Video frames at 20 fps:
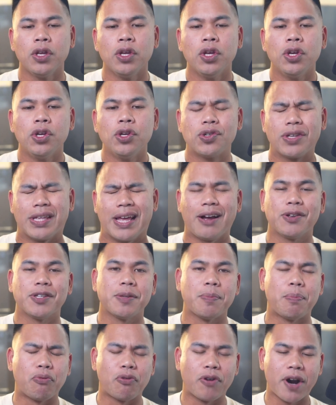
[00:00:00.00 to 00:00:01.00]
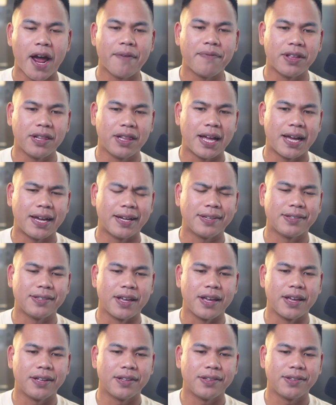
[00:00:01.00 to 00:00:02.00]
So that was the private last
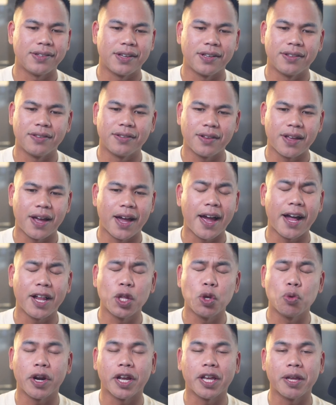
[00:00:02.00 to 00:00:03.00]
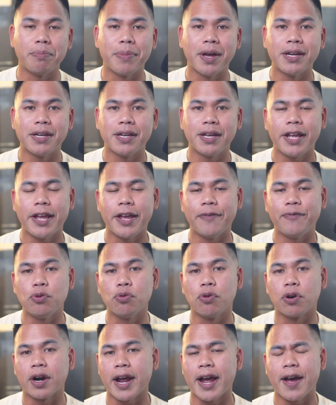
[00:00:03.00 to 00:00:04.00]
dance, and I highly recommend it if
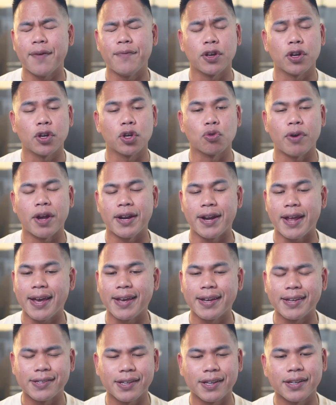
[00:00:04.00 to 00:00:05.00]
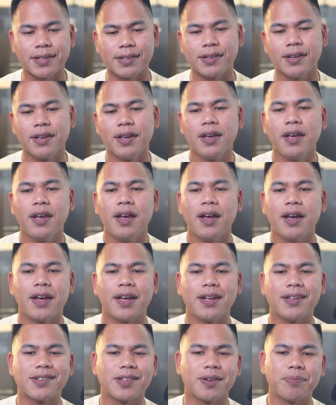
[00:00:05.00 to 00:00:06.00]
you are having a grand exit.
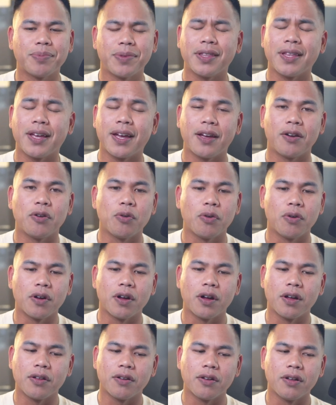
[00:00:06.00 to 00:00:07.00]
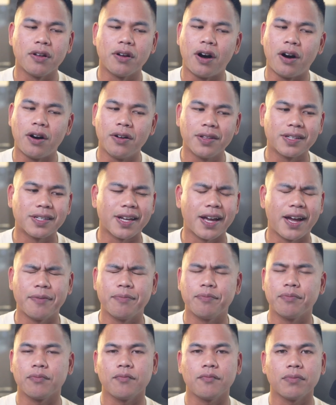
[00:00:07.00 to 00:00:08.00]
It's something that all the time,
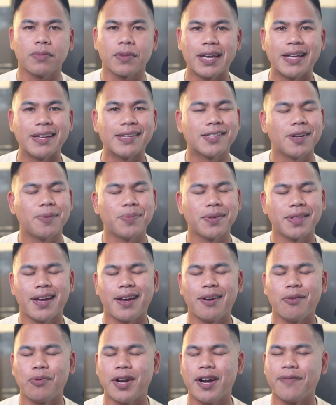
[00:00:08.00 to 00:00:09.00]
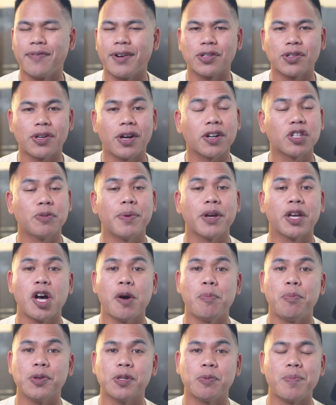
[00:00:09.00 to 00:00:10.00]
it's something that whenever I talk to my
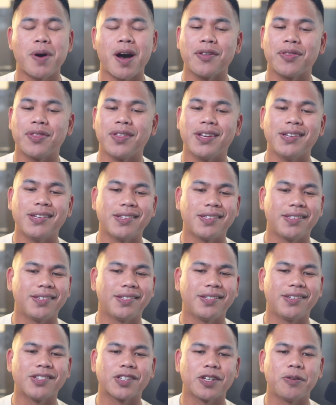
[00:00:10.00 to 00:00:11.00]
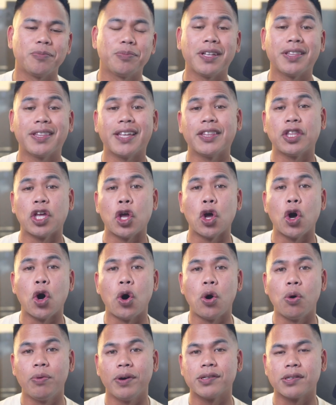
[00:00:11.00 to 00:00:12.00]
couples about this is something that they
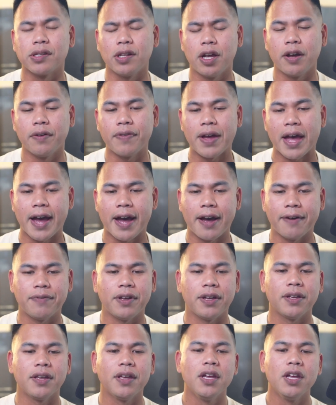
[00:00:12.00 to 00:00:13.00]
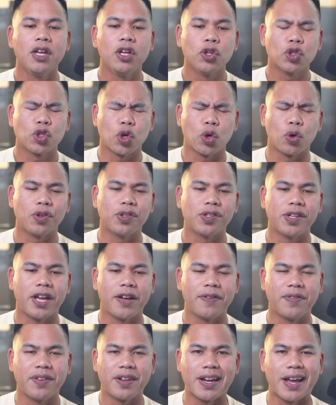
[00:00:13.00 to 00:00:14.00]
always love having towards the
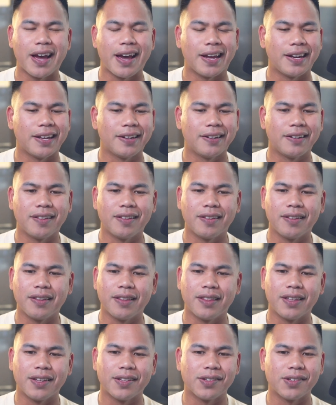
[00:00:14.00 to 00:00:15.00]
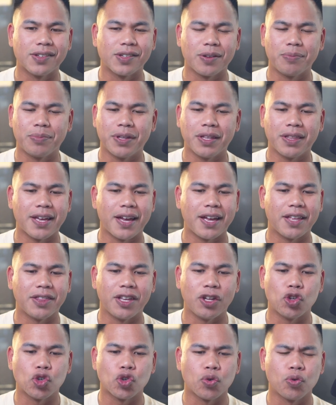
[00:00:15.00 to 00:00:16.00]
end of the night, and this is something that
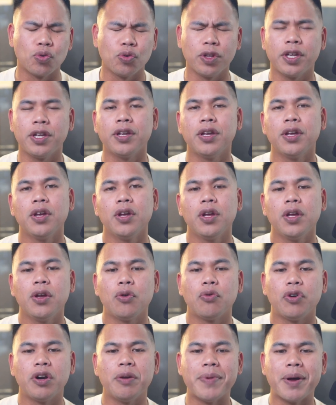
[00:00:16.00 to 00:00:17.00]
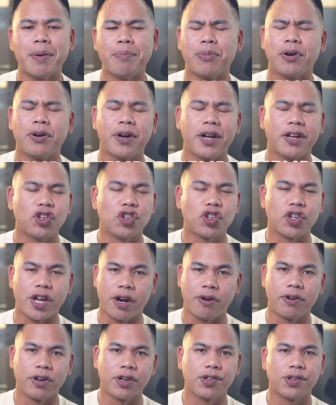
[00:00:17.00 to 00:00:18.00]
they truly remember and
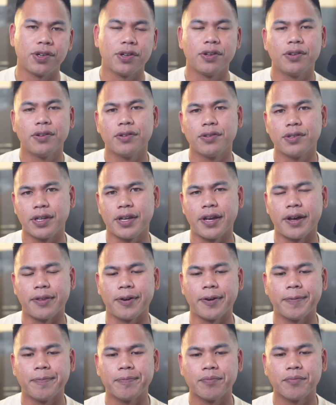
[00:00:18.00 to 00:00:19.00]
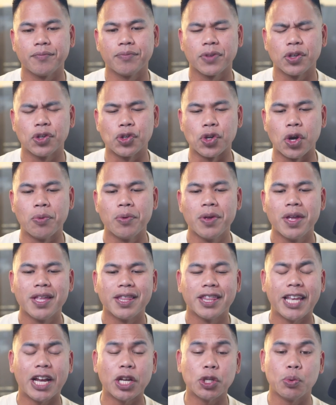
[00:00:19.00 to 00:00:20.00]
cherish together. So
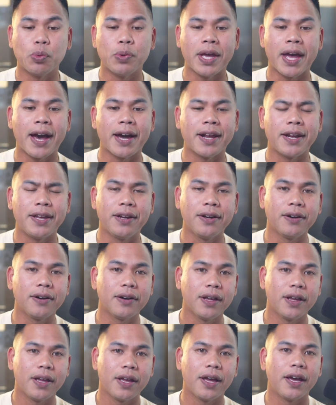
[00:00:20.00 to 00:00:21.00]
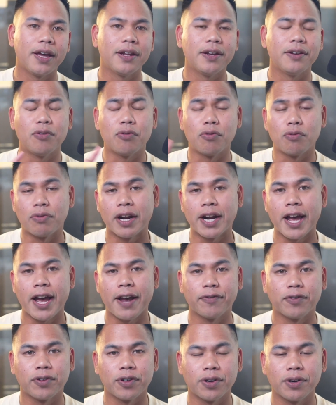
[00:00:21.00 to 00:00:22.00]
that's what we had here, and right
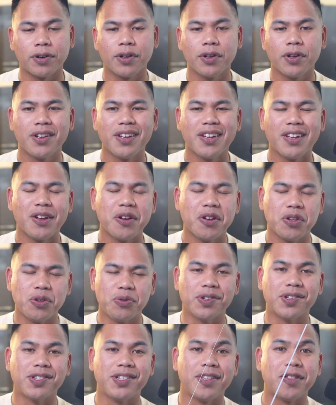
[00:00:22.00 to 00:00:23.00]
after, you'll see the